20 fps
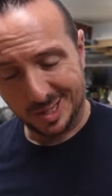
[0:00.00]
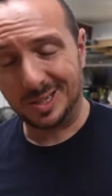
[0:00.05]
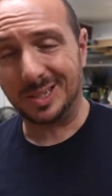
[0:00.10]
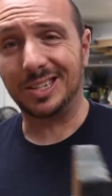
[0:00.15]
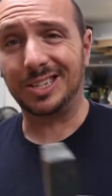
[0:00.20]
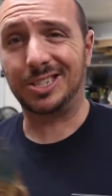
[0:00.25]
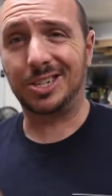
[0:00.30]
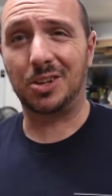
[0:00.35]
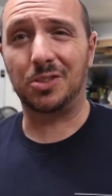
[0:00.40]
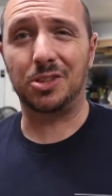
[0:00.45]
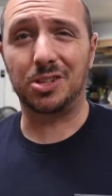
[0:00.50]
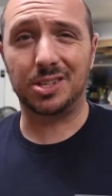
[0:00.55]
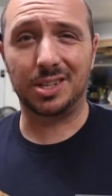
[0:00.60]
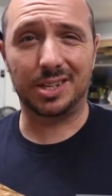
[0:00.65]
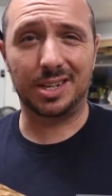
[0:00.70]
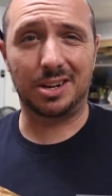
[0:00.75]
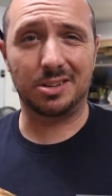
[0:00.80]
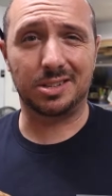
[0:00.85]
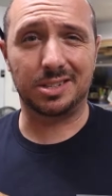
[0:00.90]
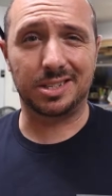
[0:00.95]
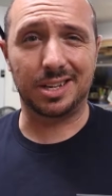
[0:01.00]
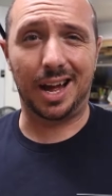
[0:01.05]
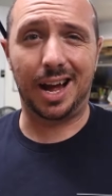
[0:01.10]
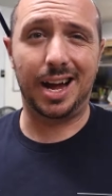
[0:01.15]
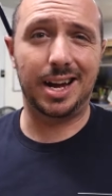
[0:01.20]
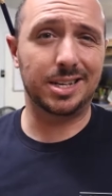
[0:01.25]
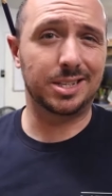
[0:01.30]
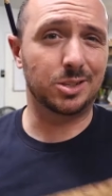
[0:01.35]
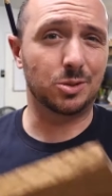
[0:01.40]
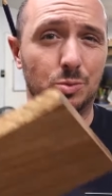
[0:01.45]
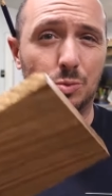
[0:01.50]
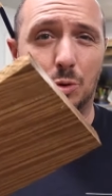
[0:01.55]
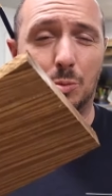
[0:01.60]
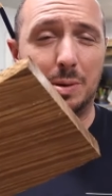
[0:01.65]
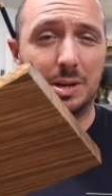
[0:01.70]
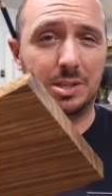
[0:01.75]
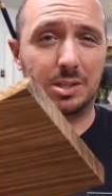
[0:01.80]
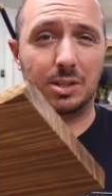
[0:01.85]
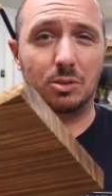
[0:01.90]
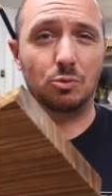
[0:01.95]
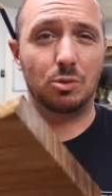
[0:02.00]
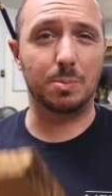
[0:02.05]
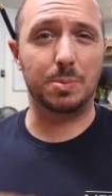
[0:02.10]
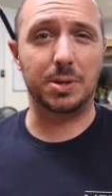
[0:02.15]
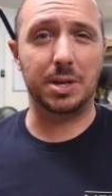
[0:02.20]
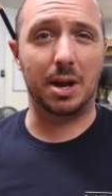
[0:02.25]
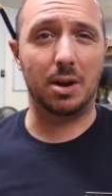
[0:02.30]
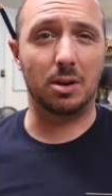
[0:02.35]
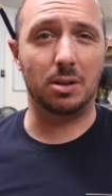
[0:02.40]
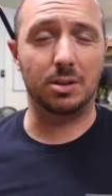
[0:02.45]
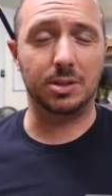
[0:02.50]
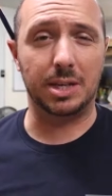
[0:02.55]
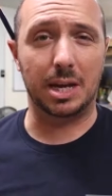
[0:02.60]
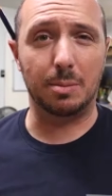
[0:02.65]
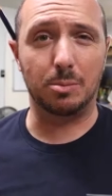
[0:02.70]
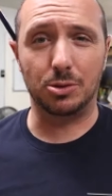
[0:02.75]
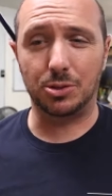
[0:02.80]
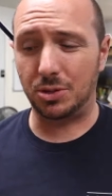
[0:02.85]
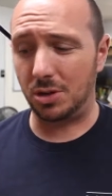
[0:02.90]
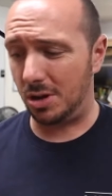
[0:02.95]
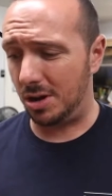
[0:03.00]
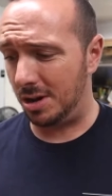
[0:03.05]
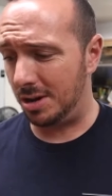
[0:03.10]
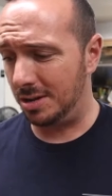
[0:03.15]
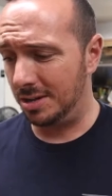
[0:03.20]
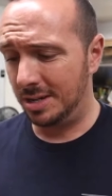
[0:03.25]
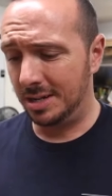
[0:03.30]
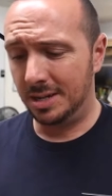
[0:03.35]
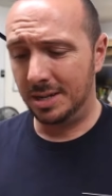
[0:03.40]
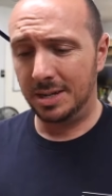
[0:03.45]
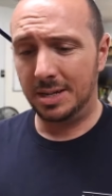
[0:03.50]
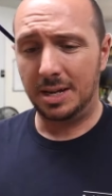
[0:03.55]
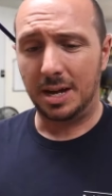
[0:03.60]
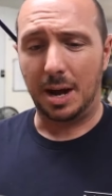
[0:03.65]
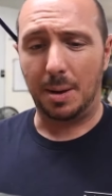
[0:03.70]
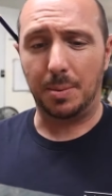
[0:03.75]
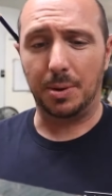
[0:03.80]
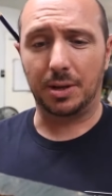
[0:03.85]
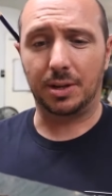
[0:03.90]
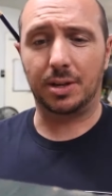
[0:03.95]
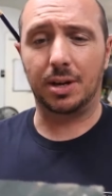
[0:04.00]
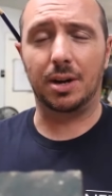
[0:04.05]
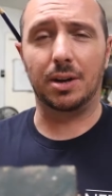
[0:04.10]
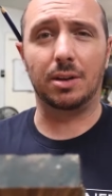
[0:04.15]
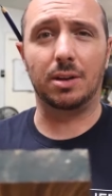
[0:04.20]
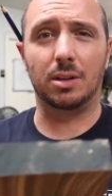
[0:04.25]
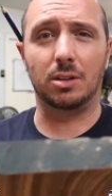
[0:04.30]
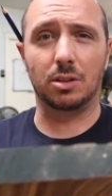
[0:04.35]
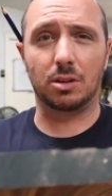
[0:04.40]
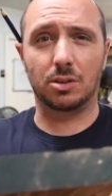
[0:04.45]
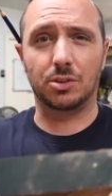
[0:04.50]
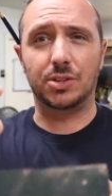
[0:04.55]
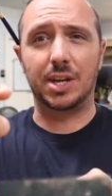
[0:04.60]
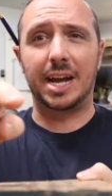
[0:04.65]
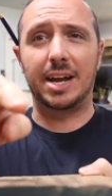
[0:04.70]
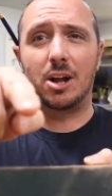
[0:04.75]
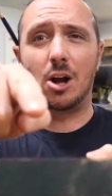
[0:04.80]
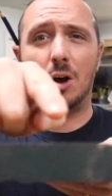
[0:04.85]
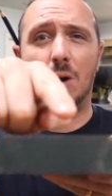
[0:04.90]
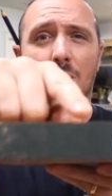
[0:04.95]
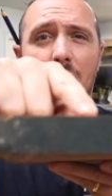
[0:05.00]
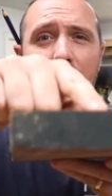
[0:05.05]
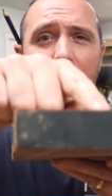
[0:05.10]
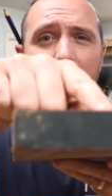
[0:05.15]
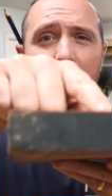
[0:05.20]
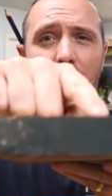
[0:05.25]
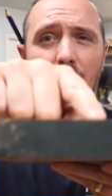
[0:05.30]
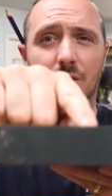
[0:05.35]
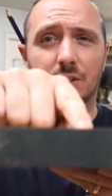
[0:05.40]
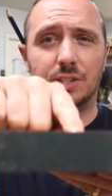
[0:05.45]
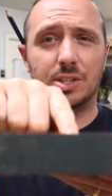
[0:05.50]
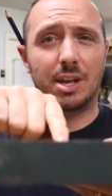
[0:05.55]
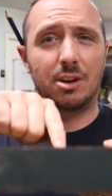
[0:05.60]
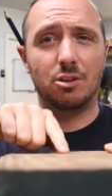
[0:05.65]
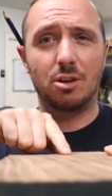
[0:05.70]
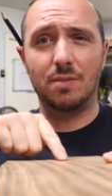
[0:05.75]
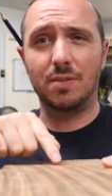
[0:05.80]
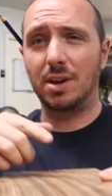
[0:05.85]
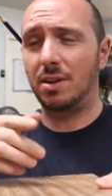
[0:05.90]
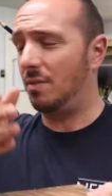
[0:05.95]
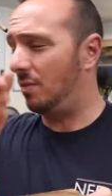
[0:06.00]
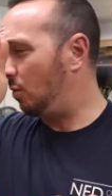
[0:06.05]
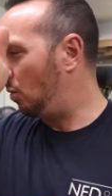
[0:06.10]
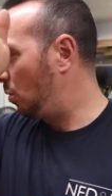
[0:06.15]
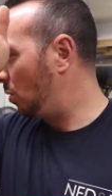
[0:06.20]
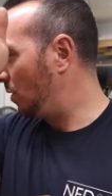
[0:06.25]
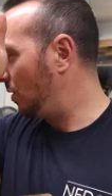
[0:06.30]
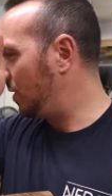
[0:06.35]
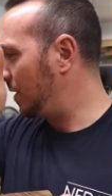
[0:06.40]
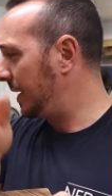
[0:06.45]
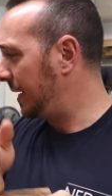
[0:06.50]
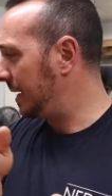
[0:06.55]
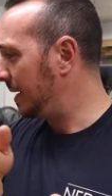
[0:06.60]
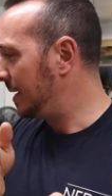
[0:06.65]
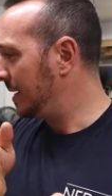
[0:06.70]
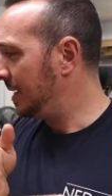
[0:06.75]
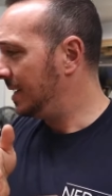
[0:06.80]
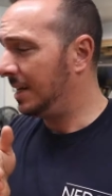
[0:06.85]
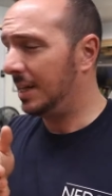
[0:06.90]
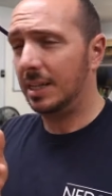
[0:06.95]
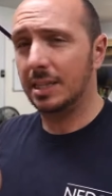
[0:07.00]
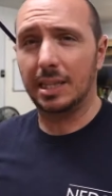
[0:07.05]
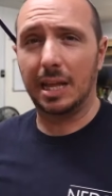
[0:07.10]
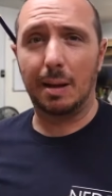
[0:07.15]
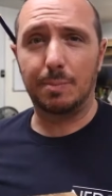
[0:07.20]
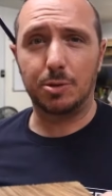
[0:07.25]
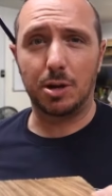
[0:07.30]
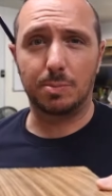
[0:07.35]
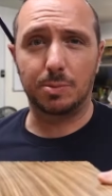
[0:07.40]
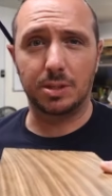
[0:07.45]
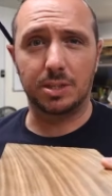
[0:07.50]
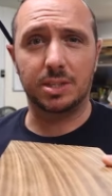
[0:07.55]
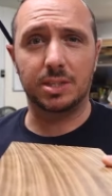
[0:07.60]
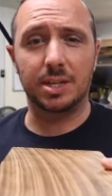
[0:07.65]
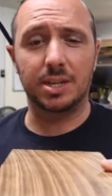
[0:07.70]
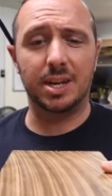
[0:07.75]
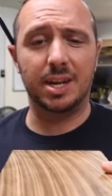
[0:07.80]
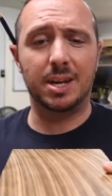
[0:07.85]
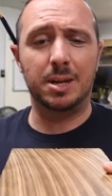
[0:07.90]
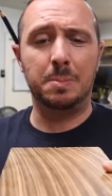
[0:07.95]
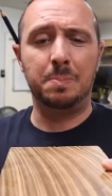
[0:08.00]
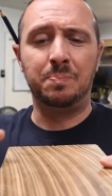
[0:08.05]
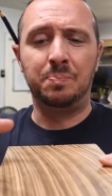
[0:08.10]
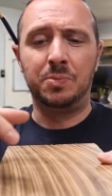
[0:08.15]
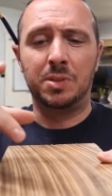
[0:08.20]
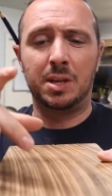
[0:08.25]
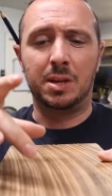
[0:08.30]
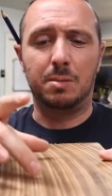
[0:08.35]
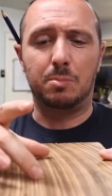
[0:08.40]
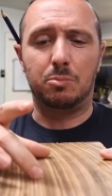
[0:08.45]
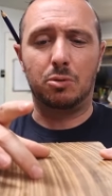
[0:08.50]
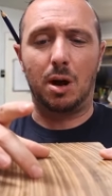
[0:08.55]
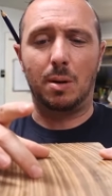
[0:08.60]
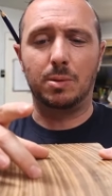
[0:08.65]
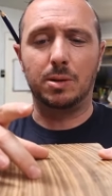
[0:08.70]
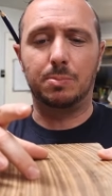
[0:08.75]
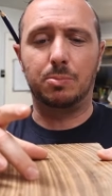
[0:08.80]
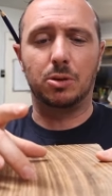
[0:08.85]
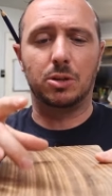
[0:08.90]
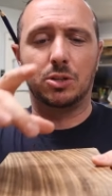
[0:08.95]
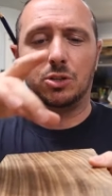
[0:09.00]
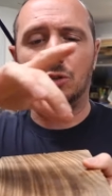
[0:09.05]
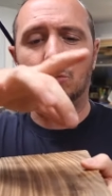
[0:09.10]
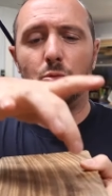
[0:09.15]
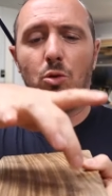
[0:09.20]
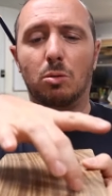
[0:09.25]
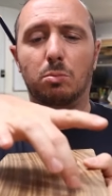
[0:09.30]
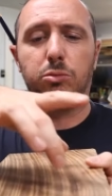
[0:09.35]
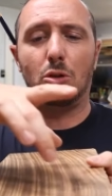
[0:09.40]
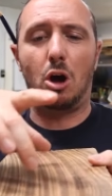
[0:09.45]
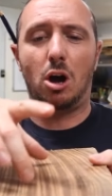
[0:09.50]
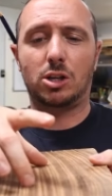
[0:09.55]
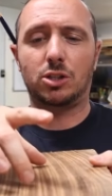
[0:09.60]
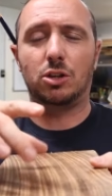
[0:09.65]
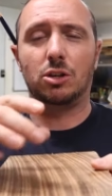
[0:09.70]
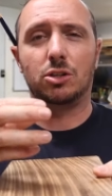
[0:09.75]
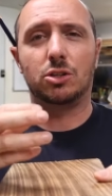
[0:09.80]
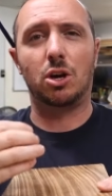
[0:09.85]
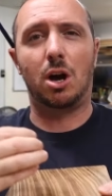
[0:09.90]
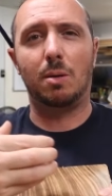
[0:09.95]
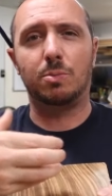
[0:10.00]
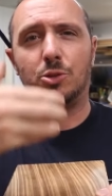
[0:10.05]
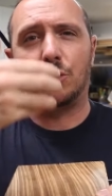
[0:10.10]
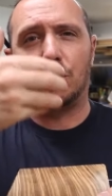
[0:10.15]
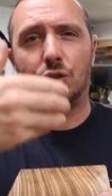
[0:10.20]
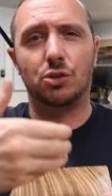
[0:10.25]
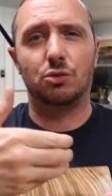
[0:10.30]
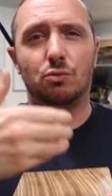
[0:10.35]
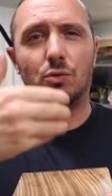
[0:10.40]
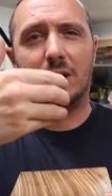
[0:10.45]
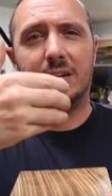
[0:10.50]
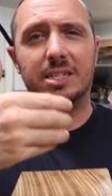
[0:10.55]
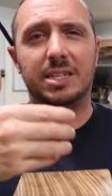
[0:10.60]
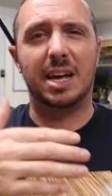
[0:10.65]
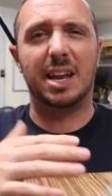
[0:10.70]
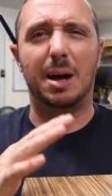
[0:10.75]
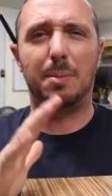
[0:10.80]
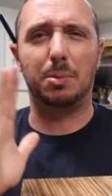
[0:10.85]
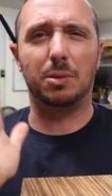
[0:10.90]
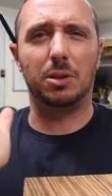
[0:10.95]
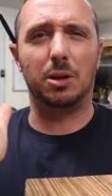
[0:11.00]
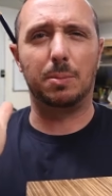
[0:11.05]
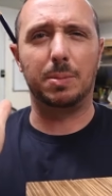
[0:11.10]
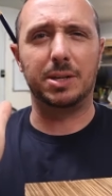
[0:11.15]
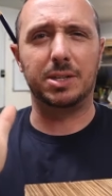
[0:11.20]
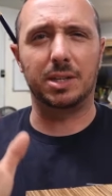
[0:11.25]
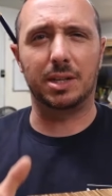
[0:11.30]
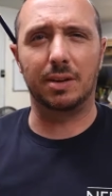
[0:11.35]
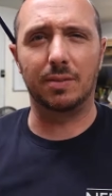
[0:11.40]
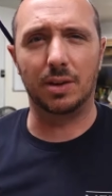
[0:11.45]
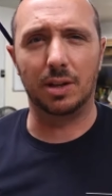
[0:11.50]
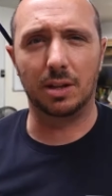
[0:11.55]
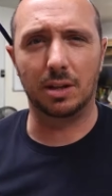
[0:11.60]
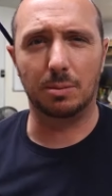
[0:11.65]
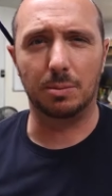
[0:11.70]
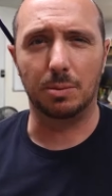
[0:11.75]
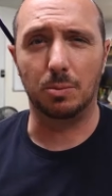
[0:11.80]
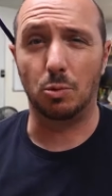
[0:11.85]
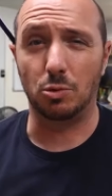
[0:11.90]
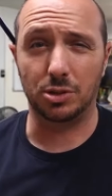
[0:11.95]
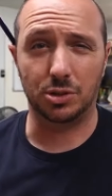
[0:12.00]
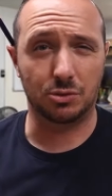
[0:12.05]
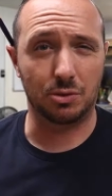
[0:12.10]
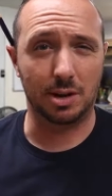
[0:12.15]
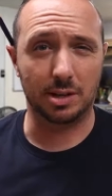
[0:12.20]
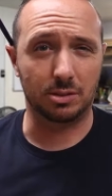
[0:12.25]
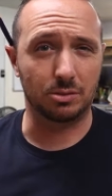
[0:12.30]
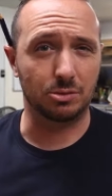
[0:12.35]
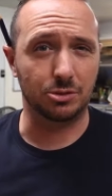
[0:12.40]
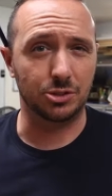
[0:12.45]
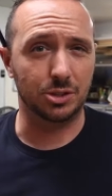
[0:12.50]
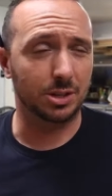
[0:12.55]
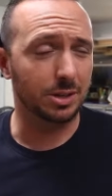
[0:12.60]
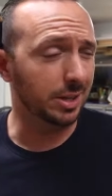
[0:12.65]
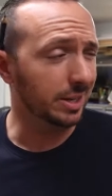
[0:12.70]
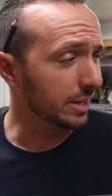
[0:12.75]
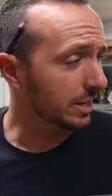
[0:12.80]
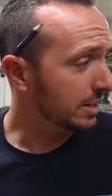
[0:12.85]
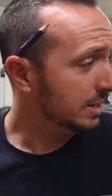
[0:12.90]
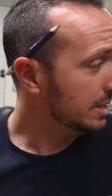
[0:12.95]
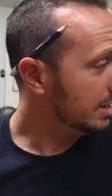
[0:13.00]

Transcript: Let's cut this thing down to size. We'll basically rip it down on a table saw. I'm going to cut a little dado out of the center of it for the laptop to sit in. Probably put 2 more blocks on top just to raise that up a little bit to give it a little bit more strength and rigidity.